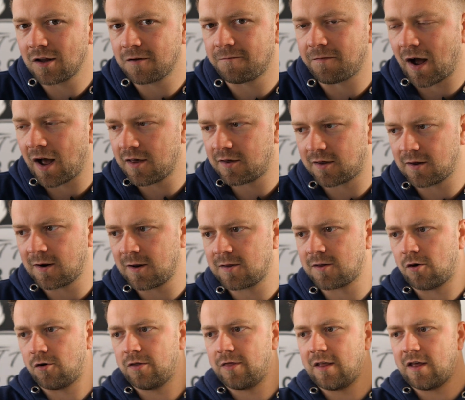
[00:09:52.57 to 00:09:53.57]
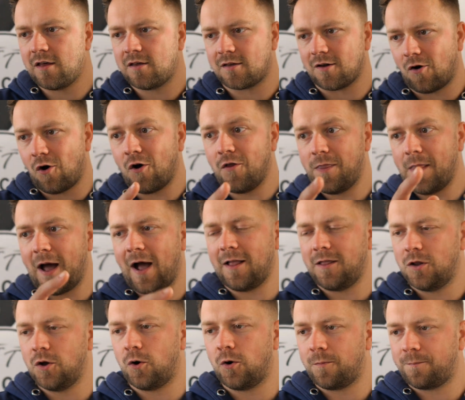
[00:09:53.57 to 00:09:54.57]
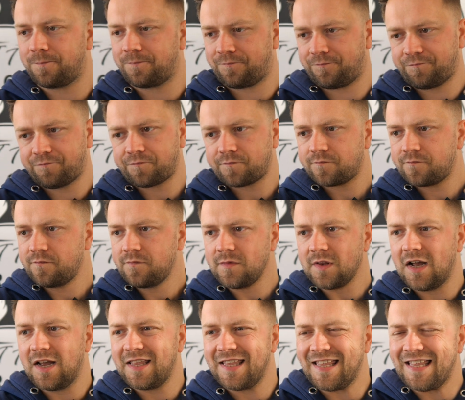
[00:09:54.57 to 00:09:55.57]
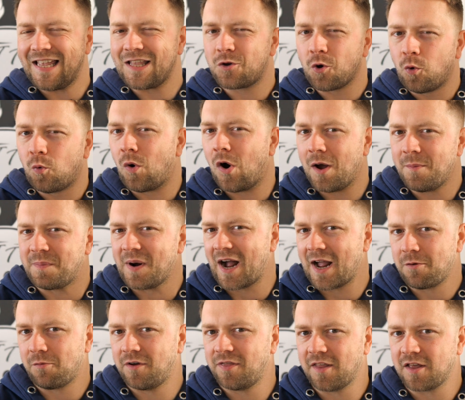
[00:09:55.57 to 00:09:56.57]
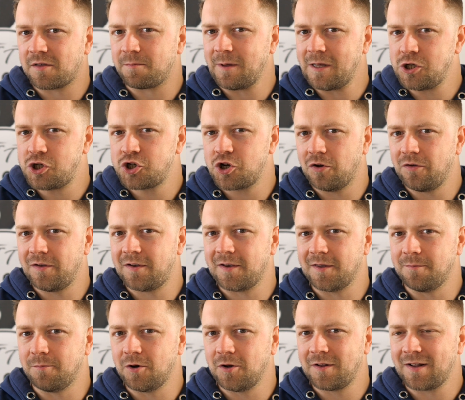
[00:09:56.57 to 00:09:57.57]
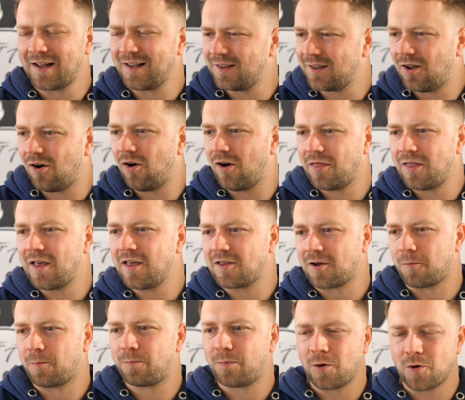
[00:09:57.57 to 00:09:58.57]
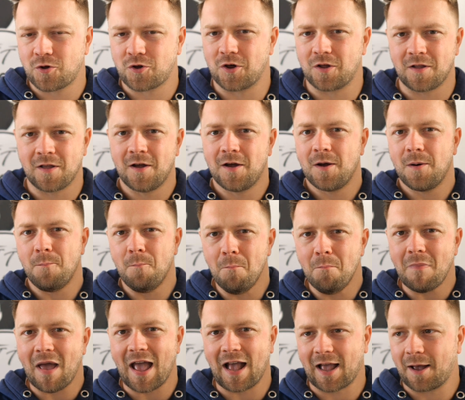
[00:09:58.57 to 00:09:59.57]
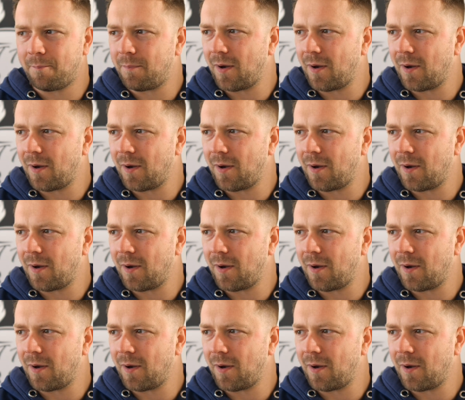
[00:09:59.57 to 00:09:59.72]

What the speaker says: advisories on these. On that note, you don't want to buy one that's been tuned to the moon. A lot of these are pushing mega